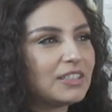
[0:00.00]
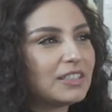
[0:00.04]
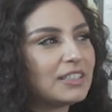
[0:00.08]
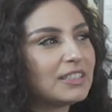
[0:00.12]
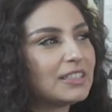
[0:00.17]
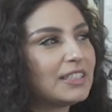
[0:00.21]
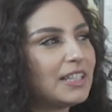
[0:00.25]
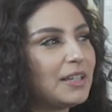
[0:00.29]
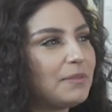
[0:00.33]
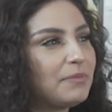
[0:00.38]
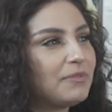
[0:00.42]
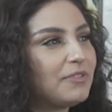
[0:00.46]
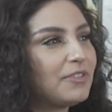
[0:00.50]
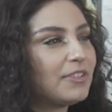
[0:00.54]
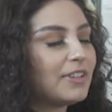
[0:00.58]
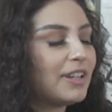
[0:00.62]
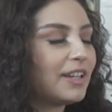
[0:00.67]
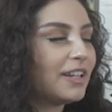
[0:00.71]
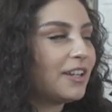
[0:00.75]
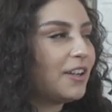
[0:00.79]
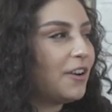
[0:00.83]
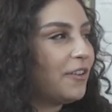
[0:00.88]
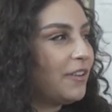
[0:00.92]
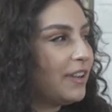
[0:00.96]
except for
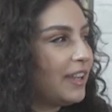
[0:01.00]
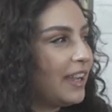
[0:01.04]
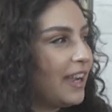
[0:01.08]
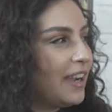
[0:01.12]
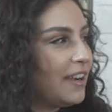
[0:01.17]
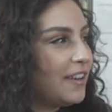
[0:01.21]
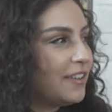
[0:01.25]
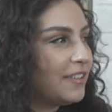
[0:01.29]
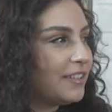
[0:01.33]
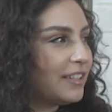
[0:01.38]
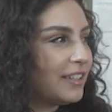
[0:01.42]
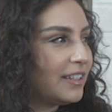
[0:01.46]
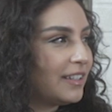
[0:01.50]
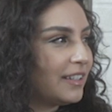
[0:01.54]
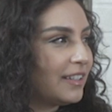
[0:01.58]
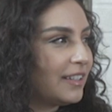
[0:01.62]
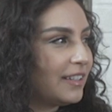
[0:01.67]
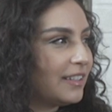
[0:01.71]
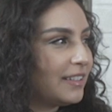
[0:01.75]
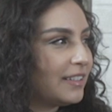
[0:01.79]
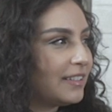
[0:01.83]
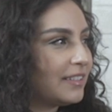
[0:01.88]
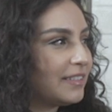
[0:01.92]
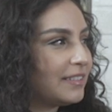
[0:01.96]
like going out and
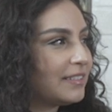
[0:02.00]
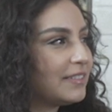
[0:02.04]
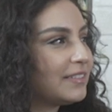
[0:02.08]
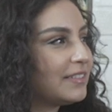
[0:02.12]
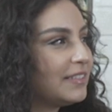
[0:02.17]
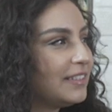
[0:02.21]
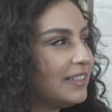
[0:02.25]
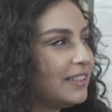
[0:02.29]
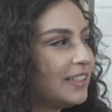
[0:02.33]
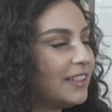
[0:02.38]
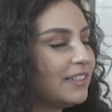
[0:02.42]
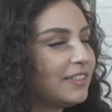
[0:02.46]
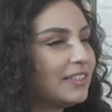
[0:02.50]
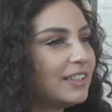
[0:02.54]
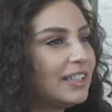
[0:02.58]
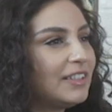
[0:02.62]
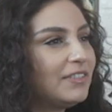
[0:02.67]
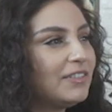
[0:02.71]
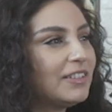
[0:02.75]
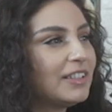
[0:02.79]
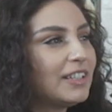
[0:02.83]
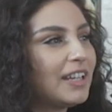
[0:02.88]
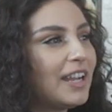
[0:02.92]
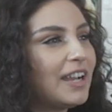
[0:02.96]
like you know
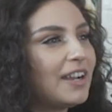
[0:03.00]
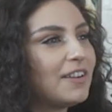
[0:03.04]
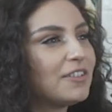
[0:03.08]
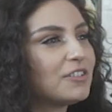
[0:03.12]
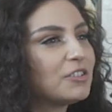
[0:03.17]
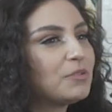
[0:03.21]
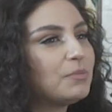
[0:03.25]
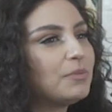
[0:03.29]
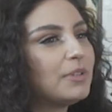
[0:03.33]
leaving the house.